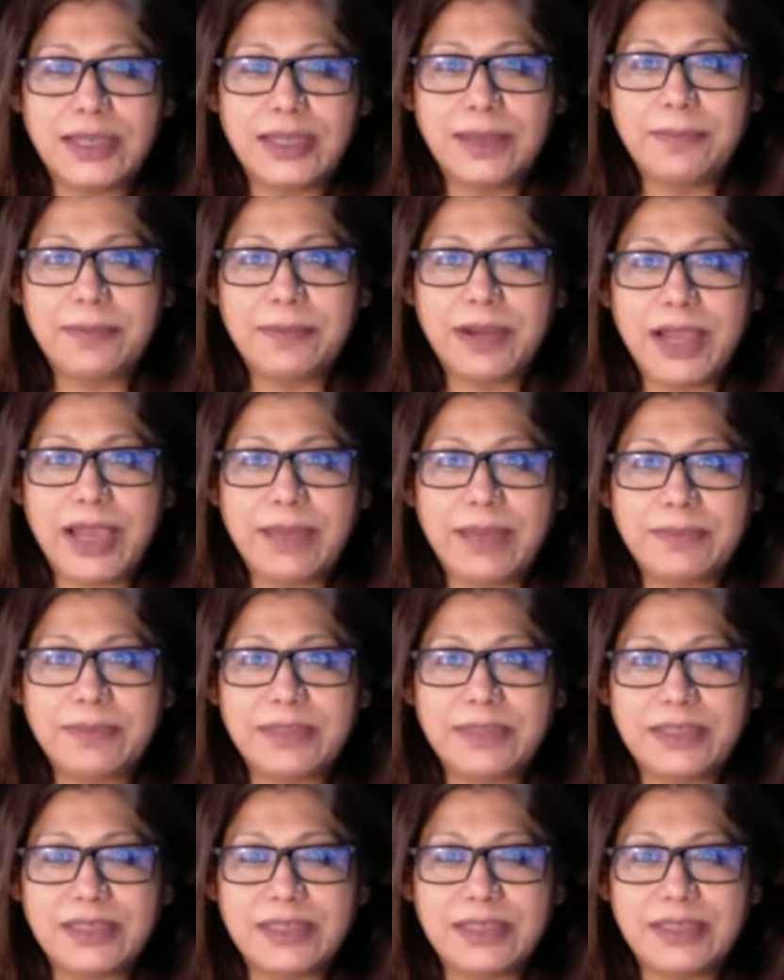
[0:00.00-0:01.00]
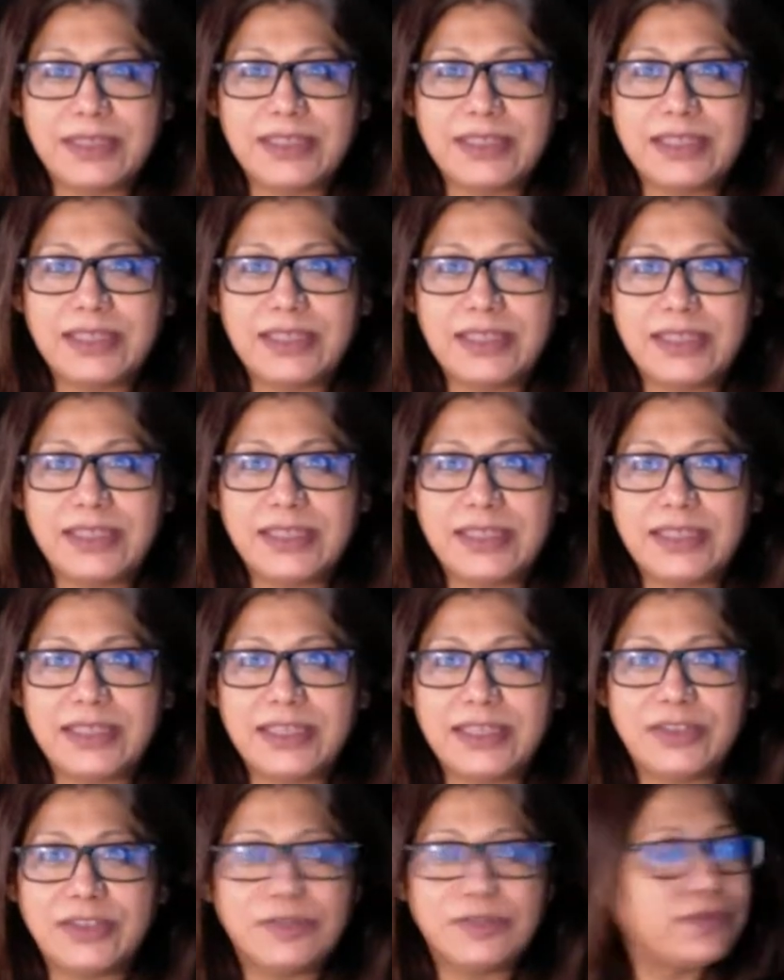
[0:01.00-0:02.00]
perhaps a city
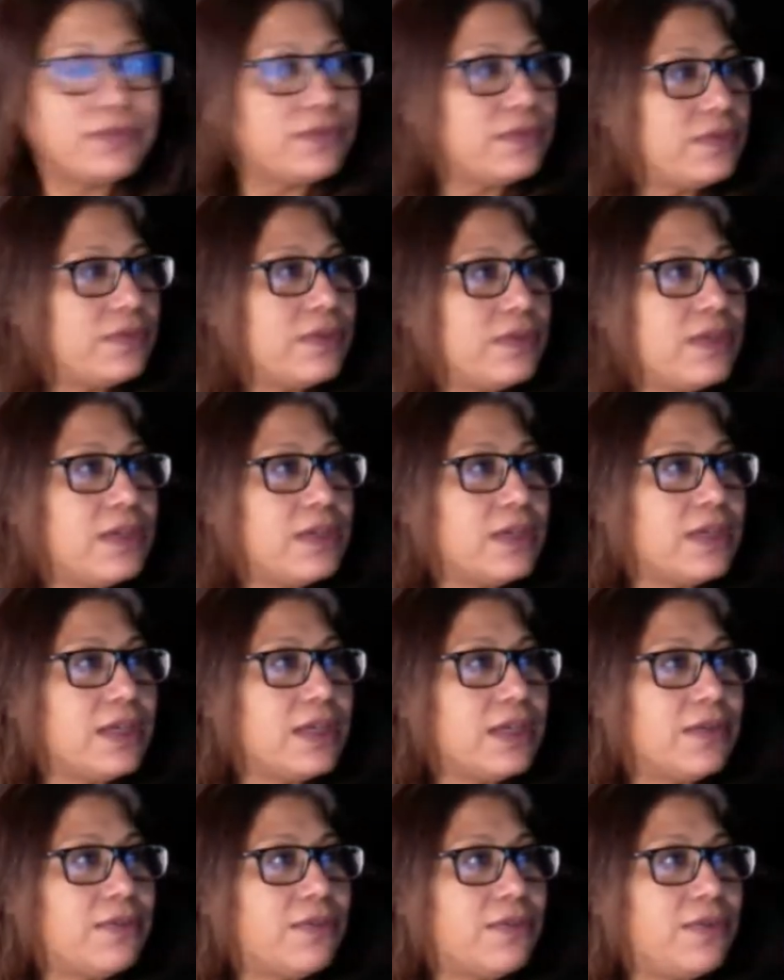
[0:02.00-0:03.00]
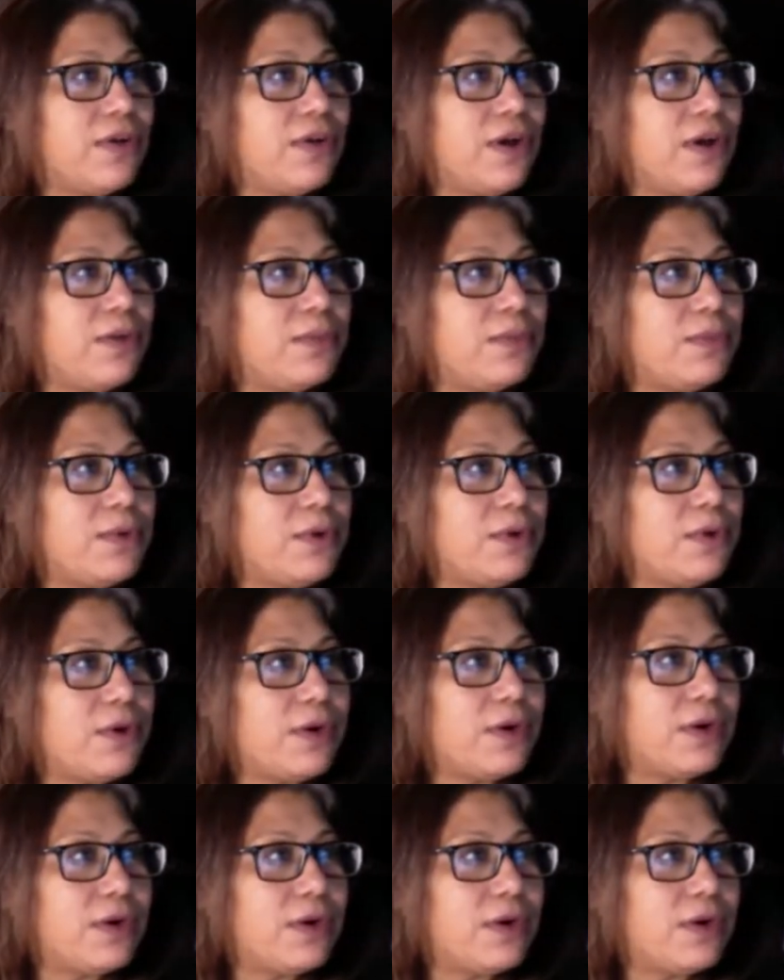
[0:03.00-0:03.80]
that you've from, or